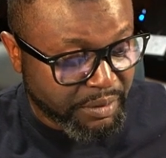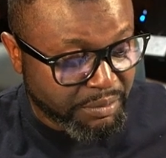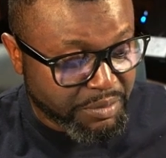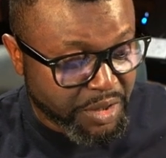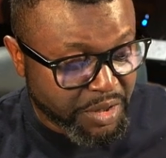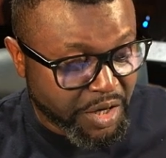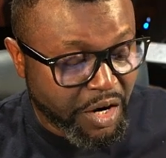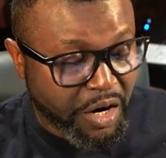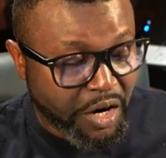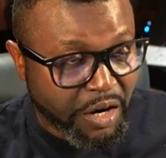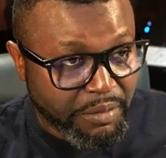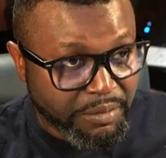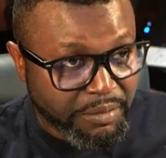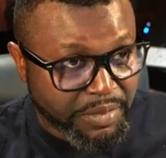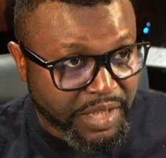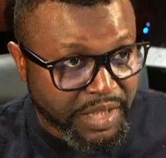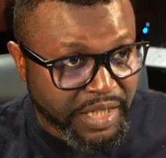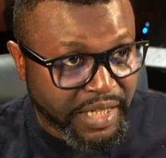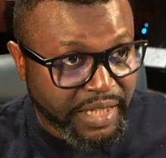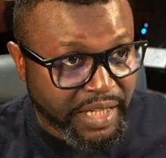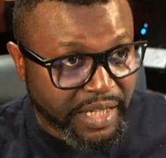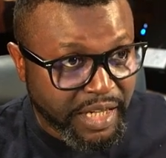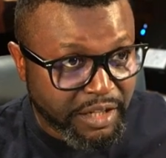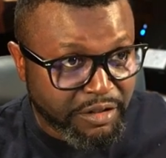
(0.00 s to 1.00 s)
prompt,
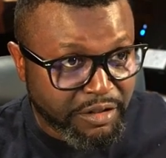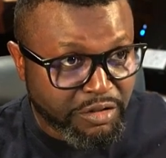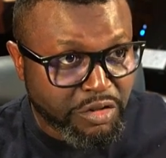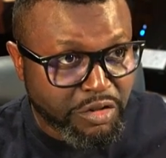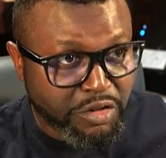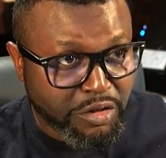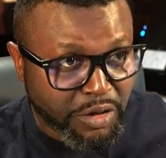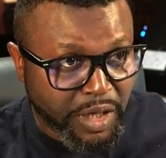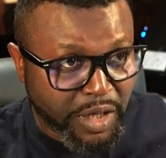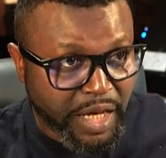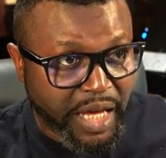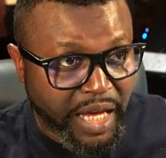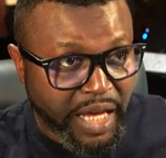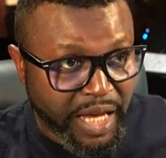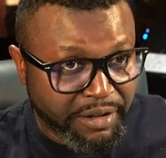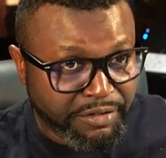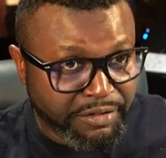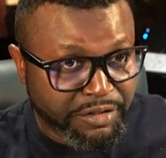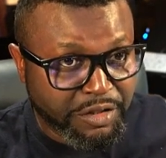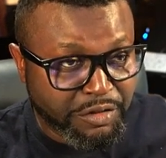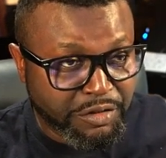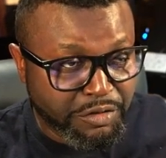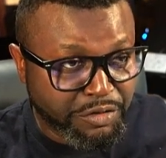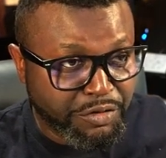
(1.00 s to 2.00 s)
and then you
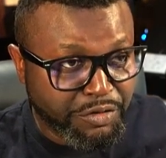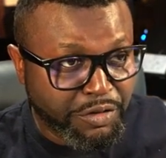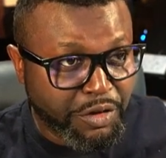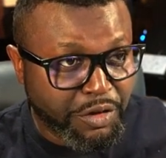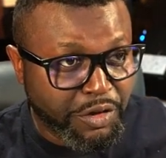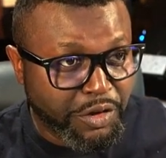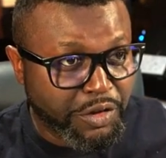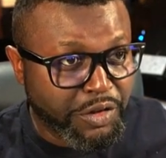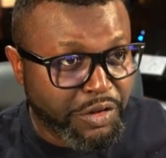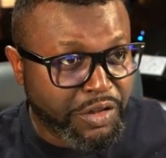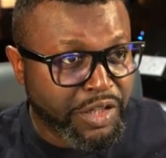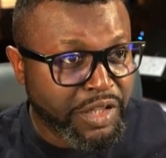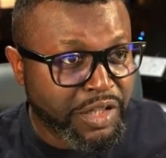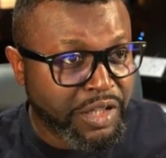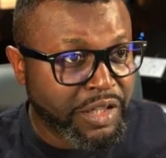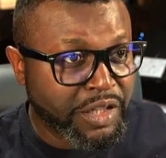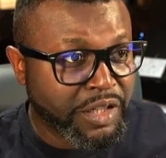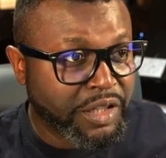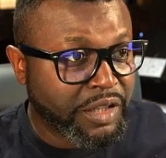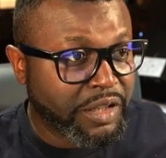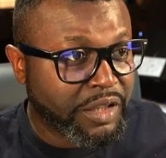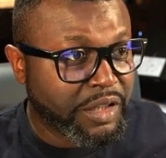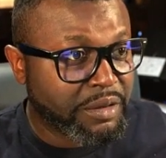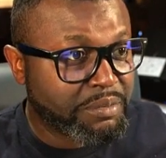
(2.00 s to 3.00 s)
have to follow
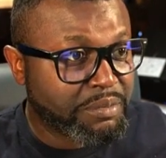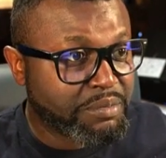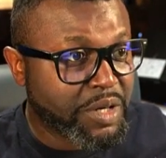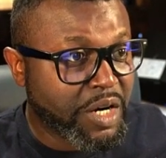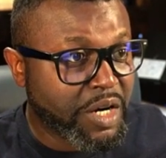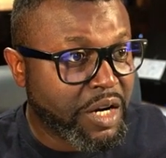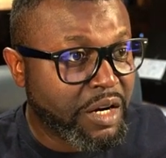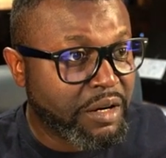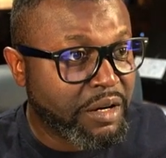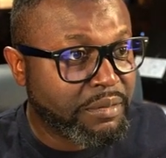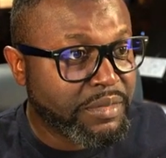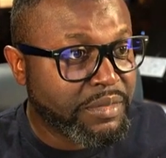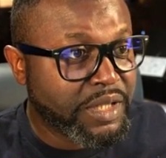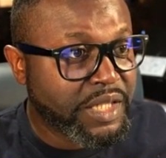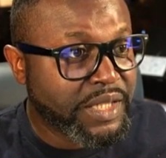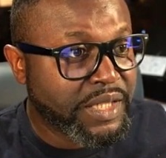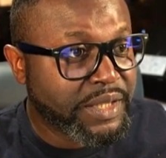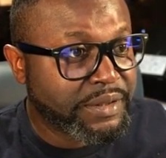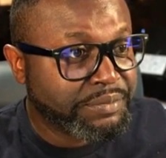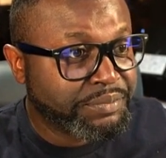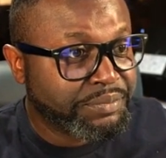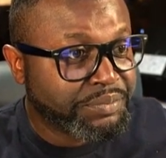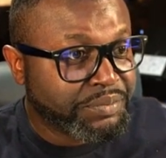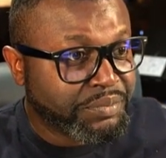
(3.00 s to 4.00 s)
the
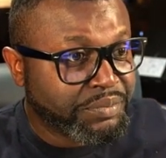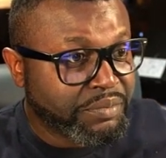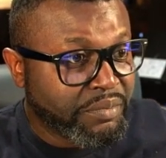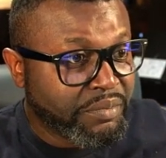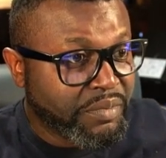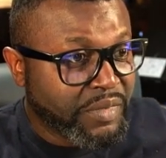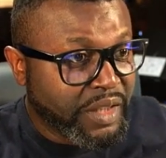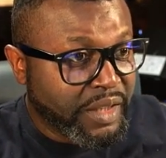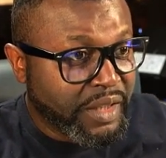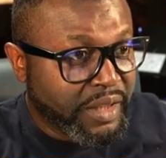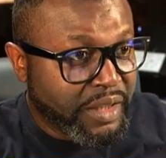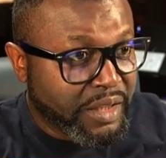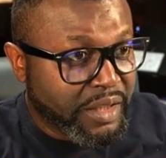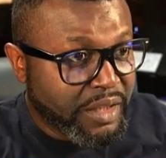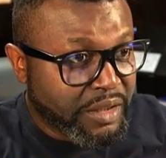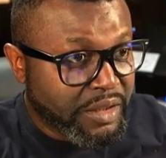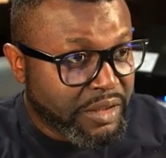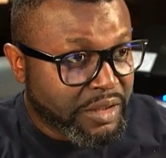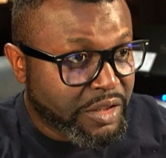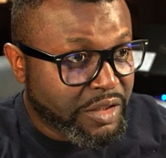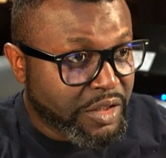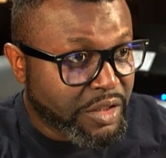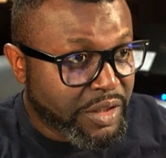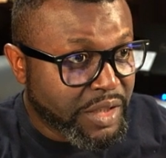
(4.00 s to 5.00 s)
prompts.
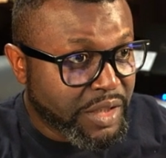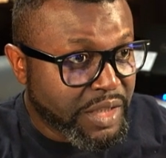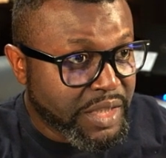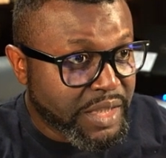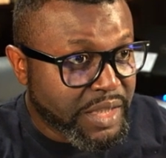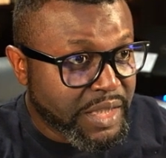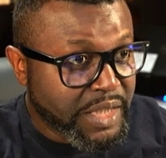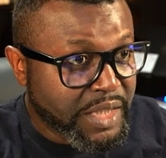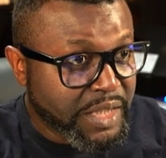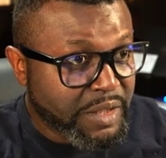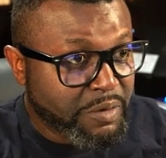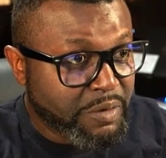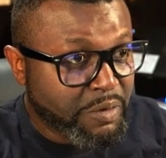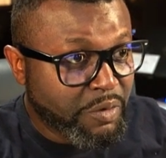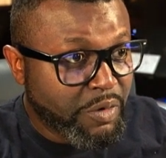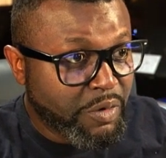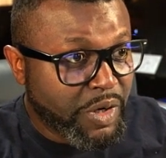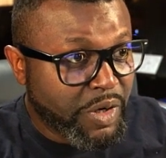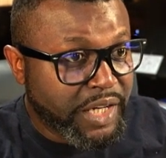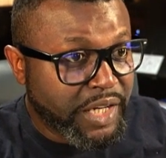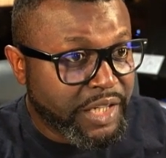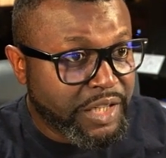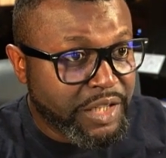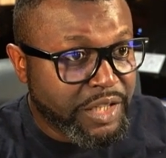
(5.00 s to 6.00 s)
So this is
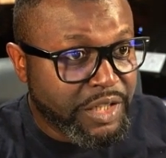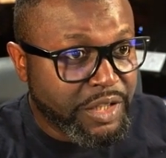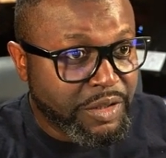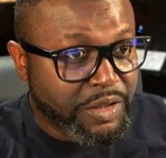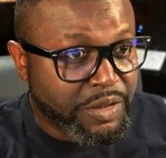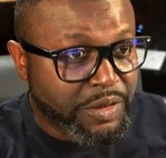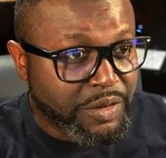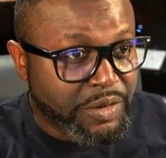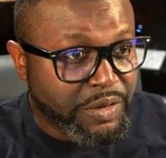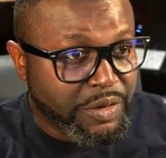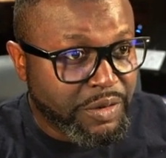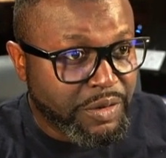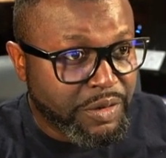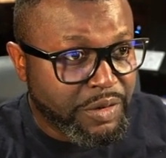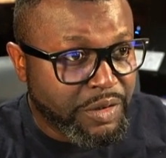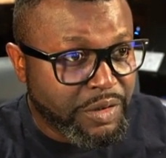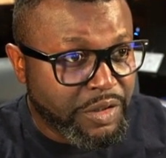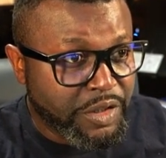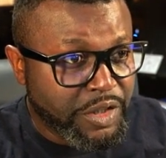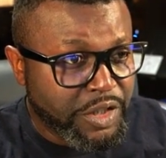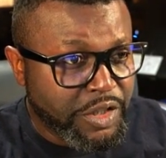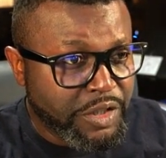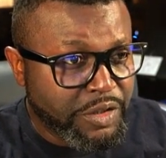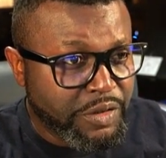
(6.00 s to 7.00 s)
what you
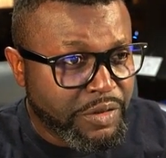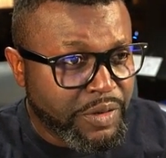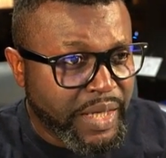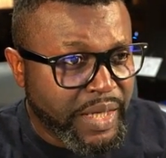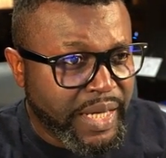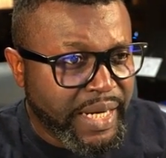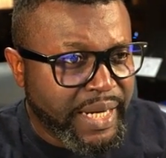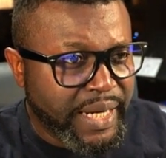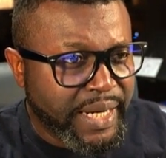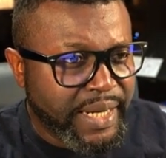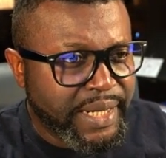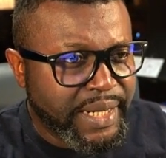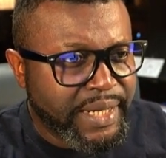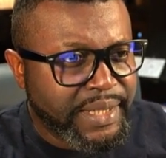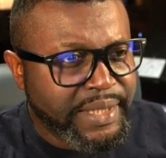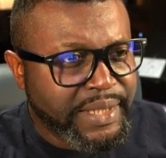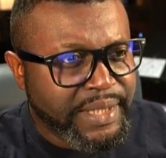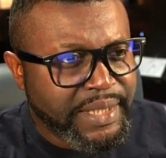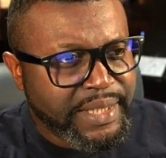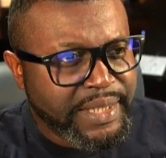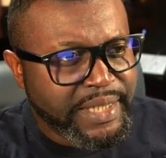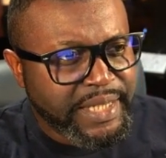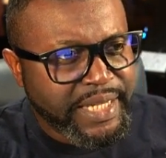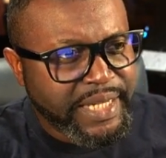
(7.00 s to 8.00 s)
do.
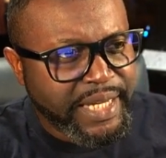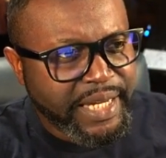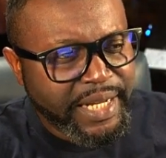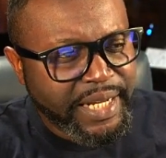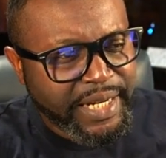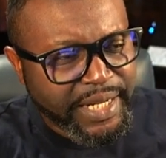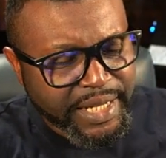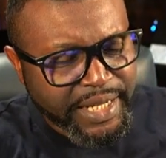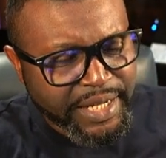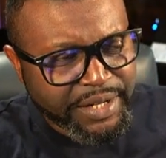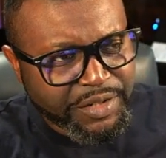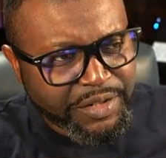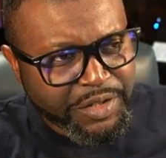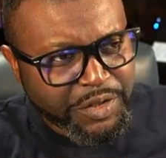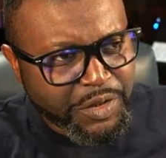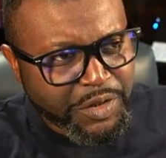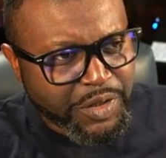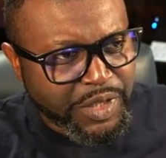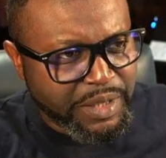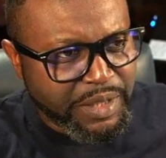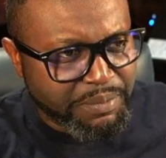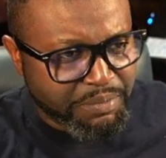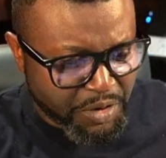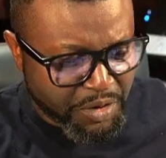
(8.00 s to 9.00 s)
And again, here you
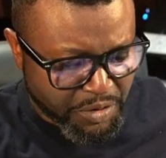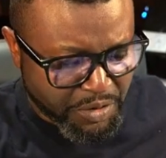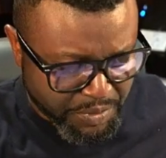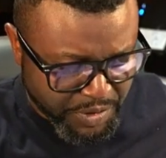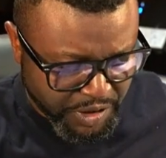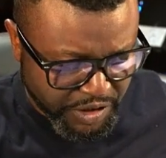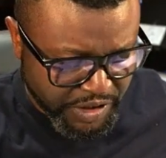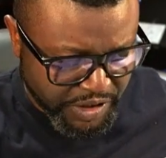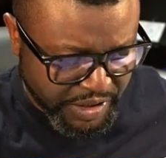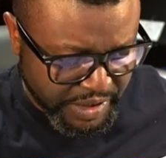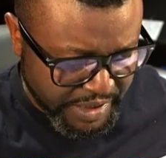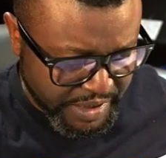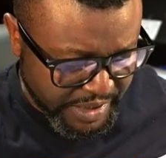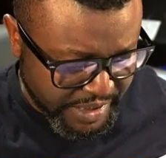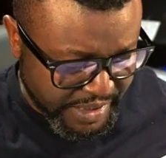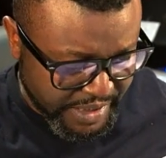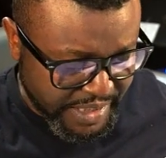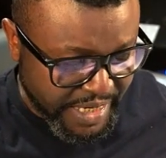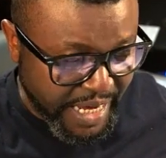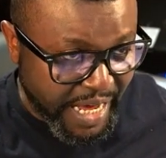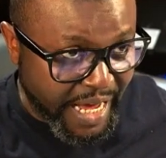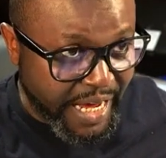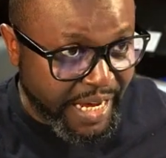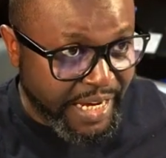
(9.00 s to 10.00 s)
see permission
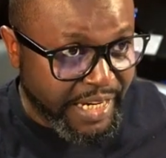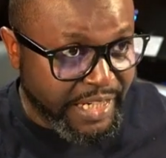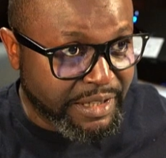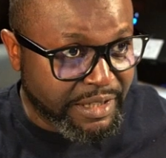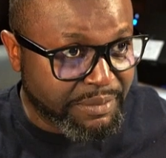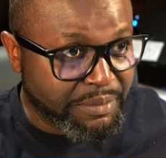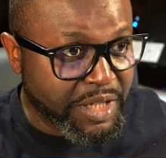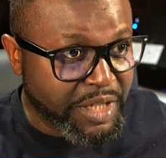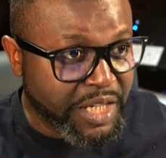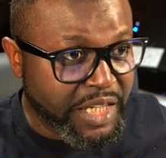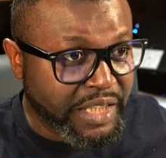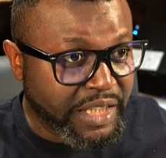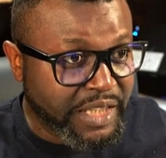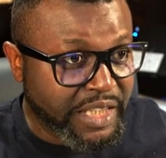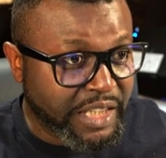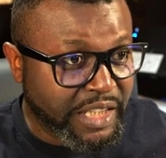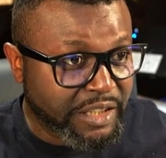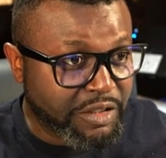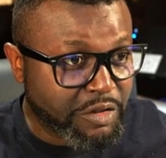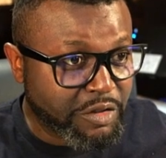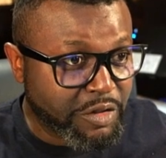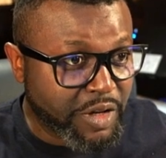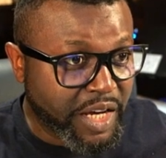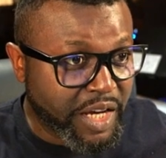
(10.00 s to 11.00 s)
denied, meaning
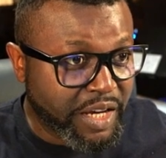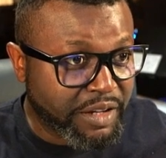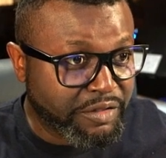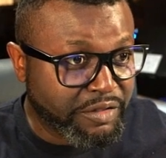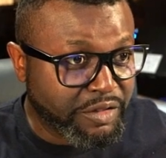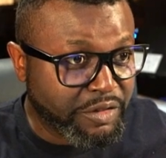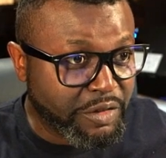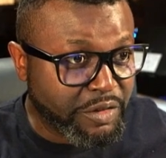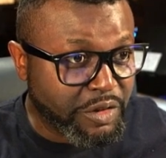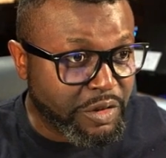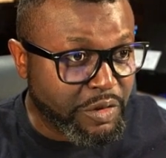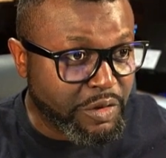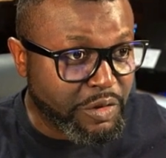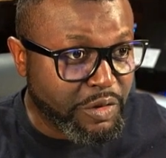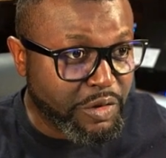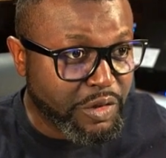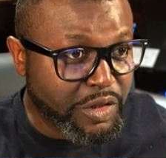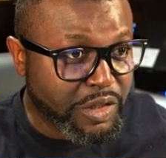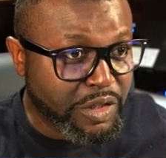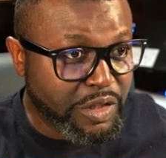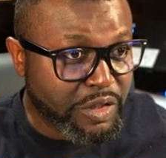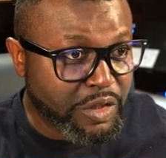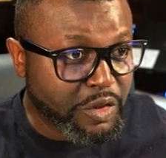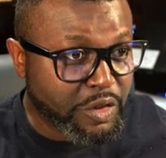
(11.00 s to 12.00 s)
that you have to
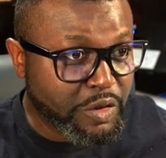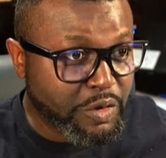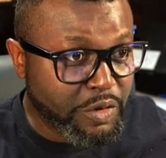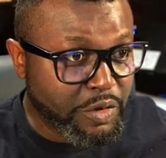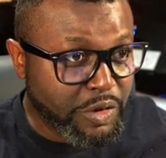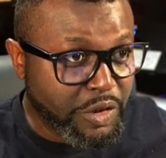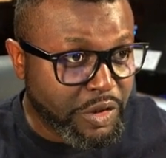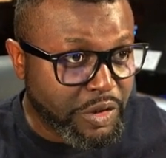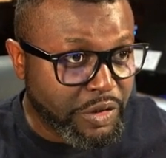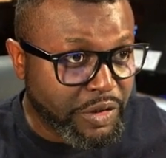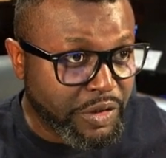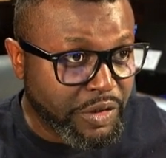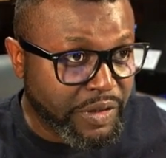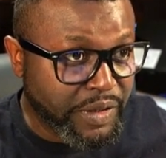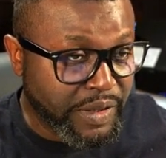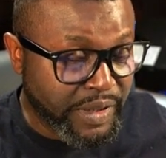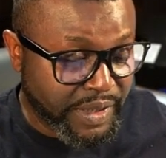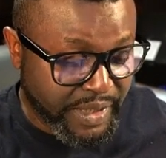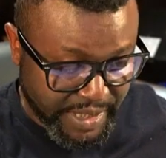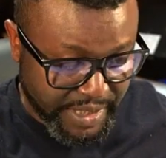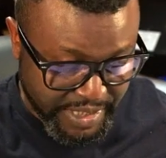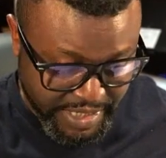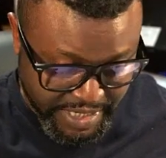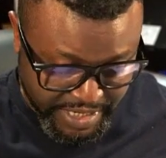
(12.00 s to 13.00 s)
use sudo
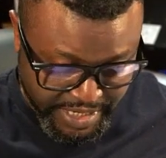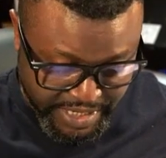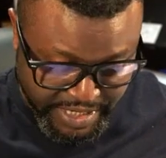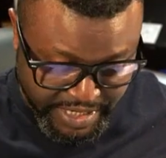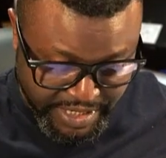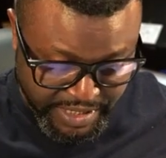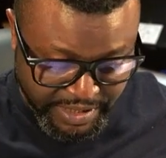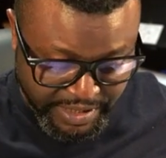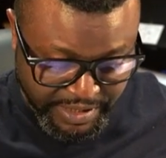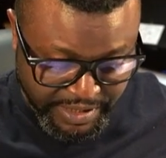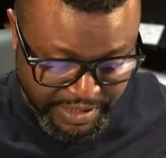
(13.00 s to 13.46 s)
again.